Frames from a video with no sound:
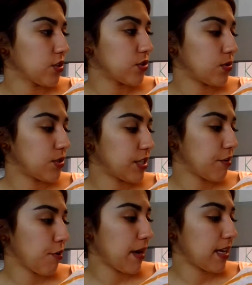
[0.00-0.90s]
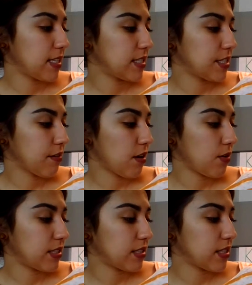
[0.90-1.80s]
So 0 minus 0
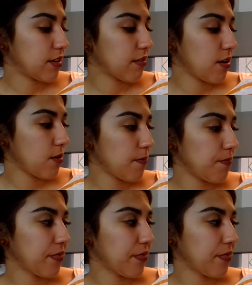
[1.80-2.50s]
is 0.